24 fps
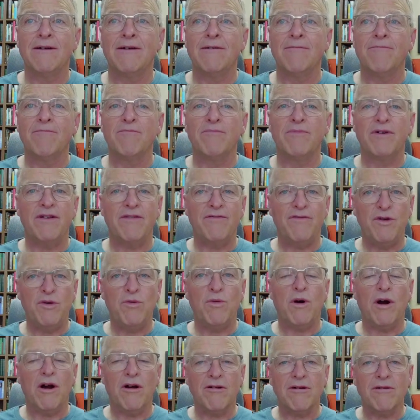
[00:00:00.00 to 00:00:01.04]
But if
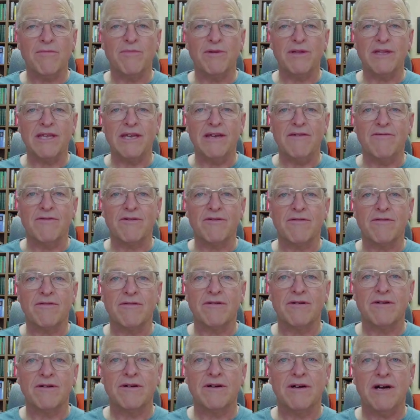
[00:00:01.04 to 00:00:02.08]
you are a believer,
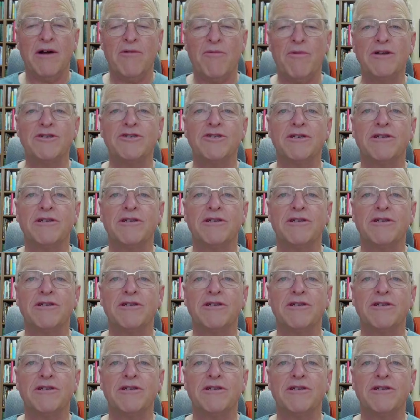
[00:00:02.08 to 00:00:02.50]
I want